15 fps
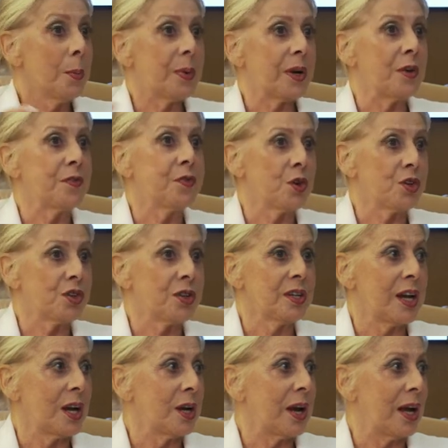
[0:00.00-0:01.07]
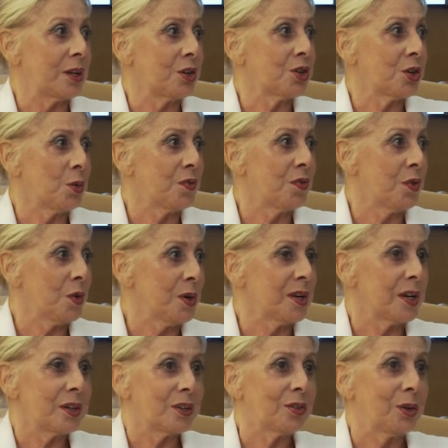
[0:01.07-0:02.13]
but unfortunately, I had a show in
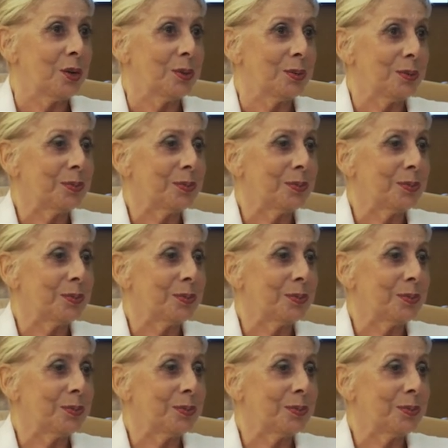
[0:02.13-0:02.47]
Florida, so